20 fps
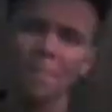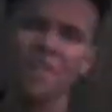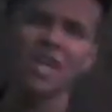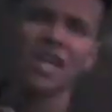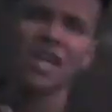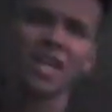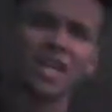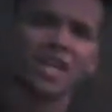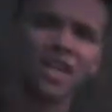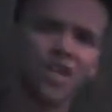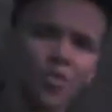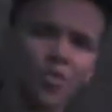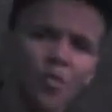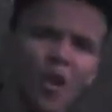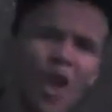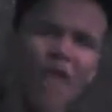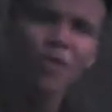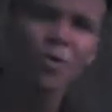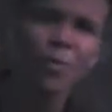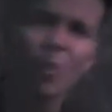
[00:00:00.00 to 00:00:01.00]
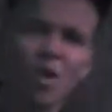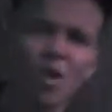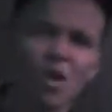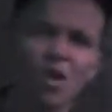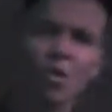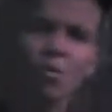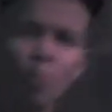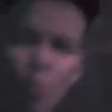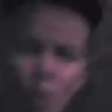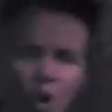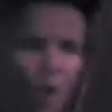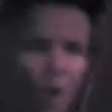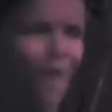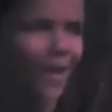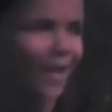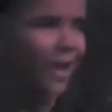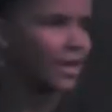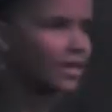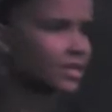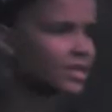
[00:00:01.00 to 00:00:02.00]
Forget it while you here,
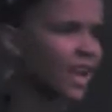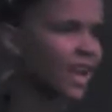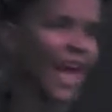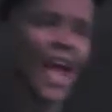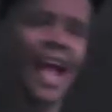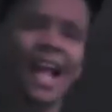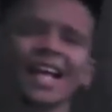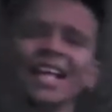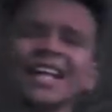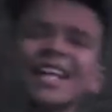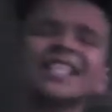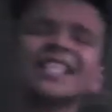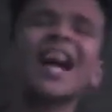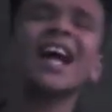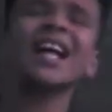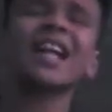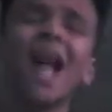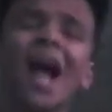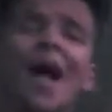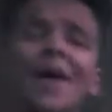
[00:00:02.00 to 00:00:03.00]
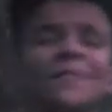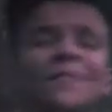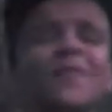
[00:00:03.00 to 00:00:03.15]
boy. Cause all that hype